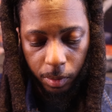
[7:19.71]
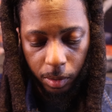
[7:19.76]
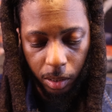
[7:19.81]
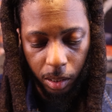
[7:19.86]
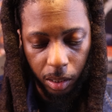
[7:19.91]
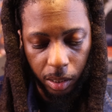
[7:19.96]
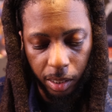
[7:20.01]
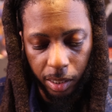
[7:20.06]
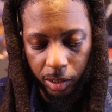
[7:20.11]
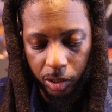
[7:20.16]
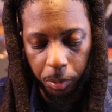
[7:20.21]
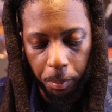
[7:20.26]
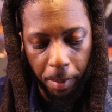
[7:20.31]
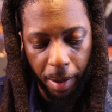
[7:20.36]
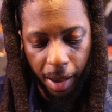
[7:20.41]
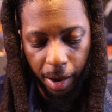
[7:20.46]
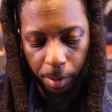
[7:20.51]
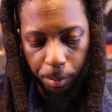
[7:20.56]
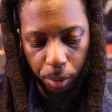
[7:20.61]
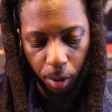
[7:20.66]
Cause this
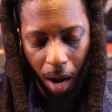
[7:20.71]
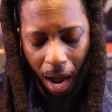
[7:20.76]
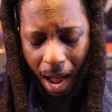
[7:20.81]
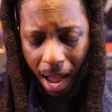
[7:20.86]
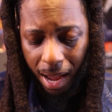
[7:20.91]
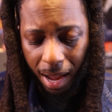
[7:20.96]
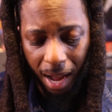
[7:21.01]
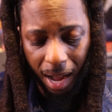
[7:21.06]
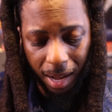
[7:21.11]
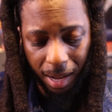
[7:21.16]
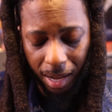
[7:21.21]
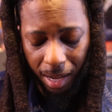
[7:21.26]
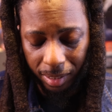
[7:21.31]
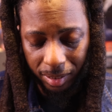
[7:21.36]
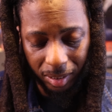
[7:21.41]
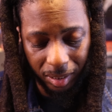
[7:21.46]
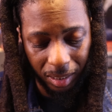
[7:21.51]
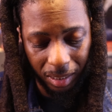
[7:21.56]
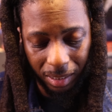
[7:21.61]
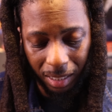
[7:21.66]
man, bro, I, I, I
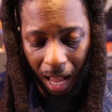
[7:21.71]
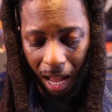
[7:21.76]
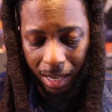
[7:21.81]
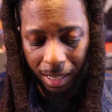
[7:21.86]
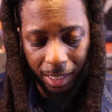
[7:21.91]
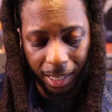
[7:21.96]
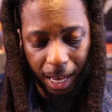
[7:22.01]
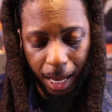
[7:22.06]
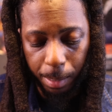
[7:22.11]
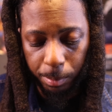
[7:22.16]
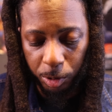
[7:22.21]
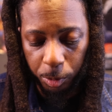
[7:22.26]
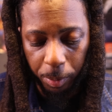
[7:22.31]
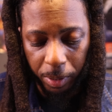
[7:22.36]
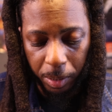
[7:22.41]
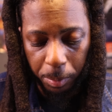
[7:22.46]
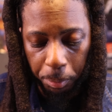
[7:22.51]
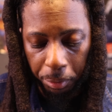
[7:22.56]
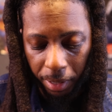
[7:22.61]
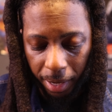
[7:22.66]
see a lot of games
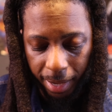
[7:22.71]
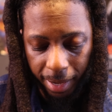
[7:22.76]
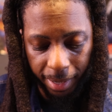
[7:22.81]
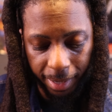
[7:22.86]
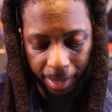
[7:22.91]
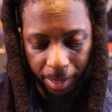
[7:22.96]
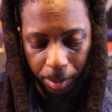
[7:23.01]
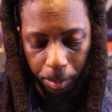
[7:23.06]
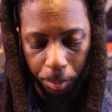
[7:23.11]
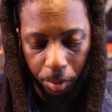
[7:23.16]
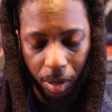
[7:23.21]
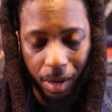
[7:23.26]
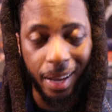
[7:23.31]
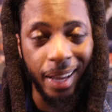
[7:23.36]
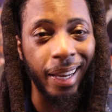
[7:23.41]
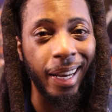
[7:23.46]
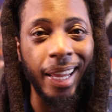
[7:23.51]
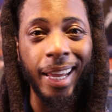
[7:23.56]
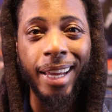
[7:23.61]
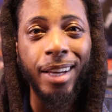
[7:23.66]
being played here, bro.
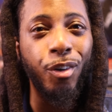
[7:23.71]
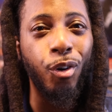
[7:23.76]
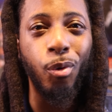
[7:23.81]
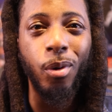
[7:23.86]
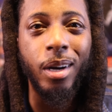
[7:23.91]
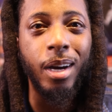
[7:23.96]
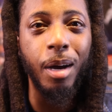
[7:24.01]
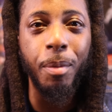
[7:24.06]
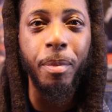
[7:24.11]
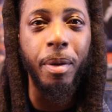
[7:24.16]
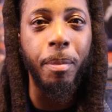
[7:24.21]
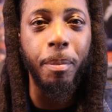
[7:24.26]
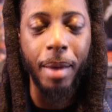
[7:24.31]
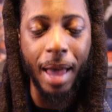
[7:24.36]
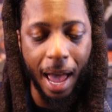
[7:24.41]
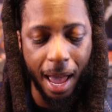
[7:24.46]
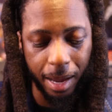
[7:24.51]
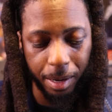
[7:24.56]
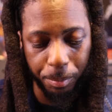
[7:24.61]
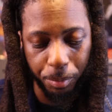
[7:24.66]
It ain't no coming
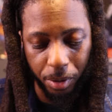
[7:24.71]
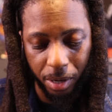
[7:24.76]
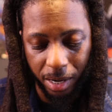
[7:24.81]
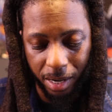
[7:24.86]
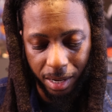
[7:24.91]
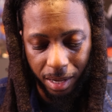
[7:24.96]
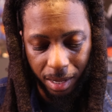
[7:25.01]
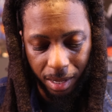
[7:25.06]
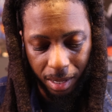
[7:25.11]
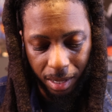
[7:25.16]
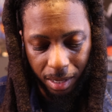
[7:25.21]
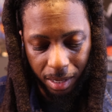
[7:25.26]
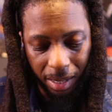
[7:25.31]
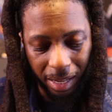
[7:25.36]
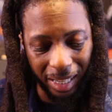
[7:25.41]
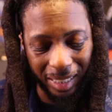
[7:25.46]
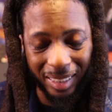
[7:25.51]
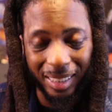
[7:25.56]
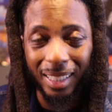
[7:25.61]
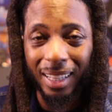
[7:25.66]
back, bro.
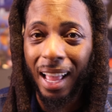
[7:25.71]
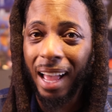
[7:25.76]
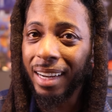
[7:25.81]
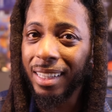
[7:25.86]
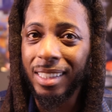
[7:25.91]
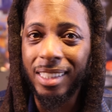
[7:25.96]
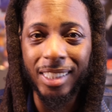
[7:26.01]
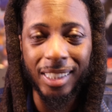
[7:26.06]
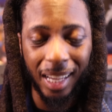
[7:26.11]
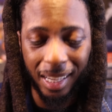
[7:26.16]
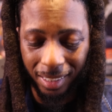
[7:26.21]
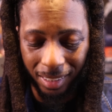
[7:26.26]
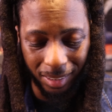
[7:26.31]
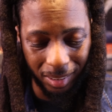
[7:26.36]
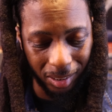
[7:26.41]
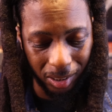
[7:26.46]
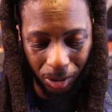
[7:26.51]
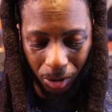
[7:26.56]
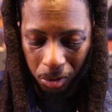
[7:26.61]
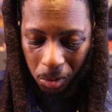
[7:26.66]
It's a lot of shaky
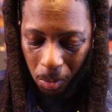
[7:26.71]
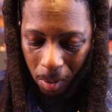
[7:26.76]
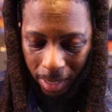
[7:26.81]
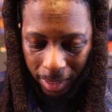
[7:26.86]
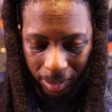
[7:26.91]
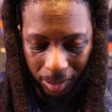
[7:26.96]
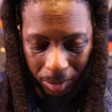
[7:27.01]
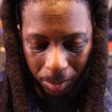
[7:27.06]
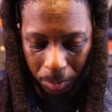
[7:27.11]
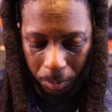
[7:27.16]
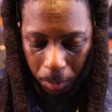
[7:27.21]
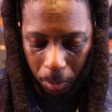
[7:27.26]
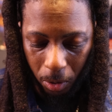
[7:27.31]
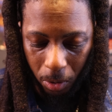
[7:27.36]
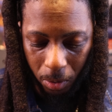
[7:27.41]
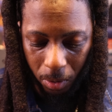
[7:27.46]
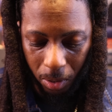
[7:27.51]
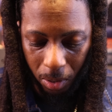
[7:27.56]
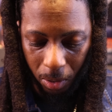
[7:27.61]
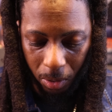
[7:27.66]
situations,
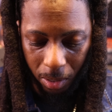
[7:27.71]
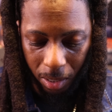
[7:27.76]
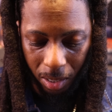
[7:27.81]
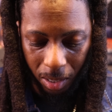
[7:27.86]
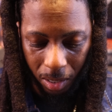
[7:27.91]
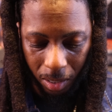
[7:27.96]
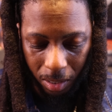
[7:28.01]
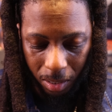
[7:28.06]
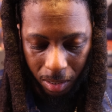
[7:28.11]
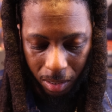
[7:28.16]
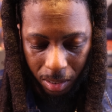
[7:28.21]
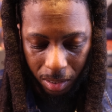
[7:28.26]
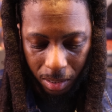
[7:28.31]
bro. Hold on.